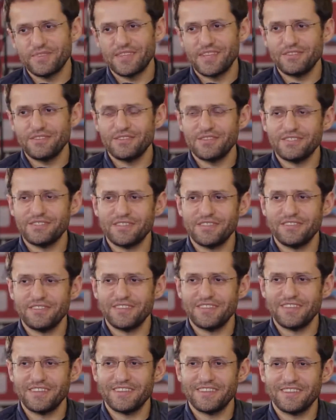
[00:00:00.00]
nowadays I
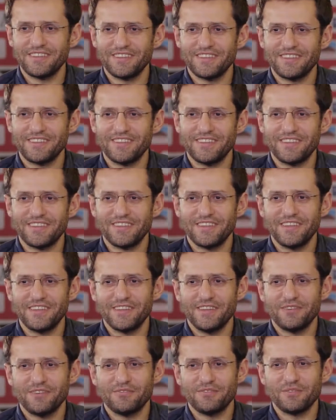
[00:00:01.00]
think
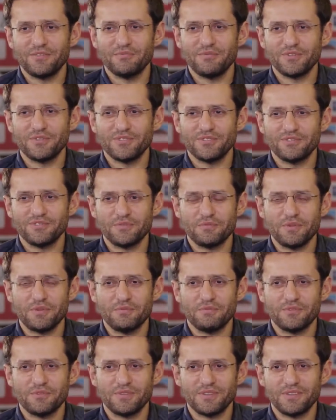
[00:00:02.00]
for most of the
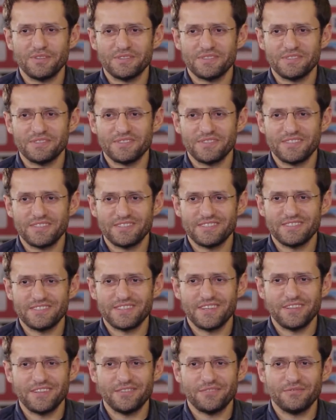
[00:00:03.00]
people it's
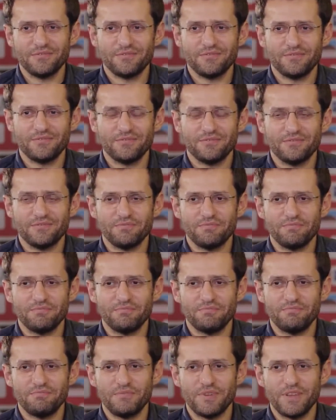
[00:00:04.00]
sign of
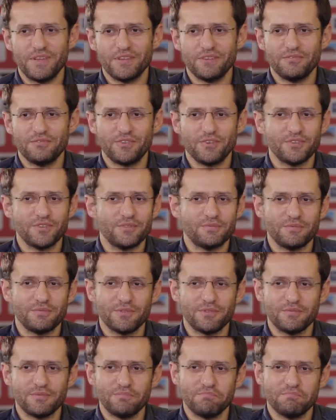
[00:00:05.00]
being
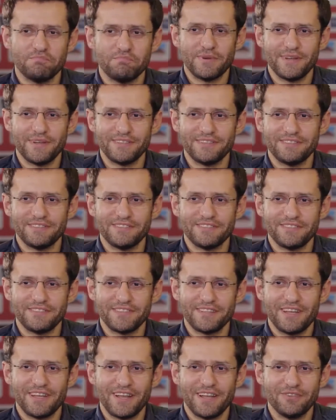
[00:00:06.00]
vulnerable,
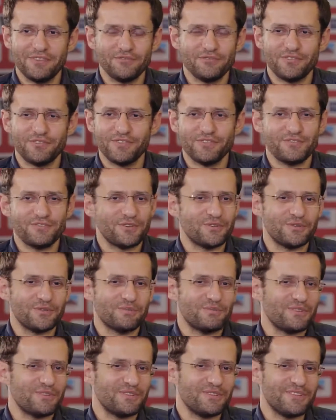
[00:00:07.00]
but I don't feel
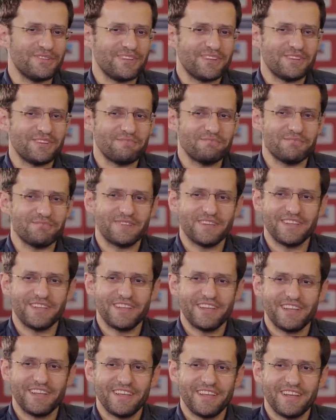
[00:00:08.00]
vulnerable.
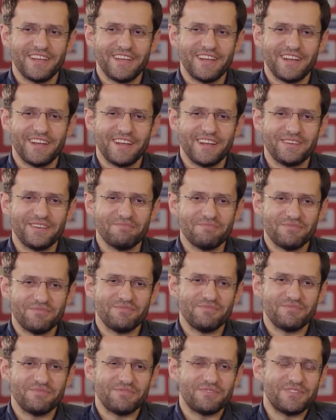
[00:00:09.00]

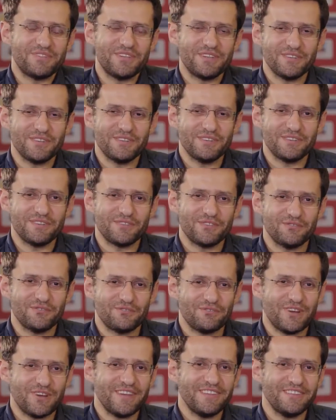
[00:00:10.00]
I'm there to
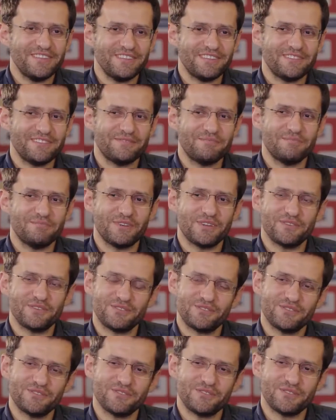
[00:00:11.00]
fight, but
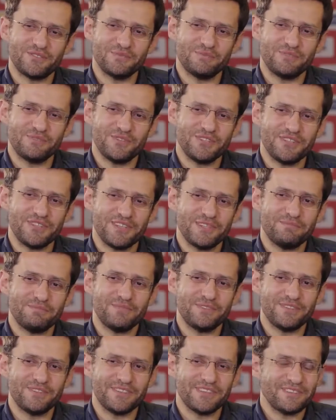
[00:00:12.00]
also to appreciate
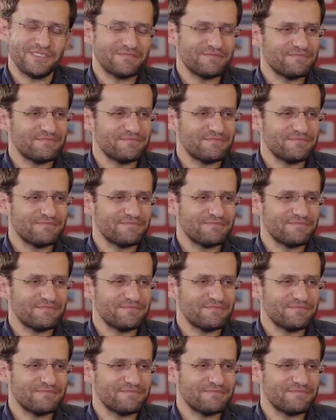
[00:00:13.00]
beauty.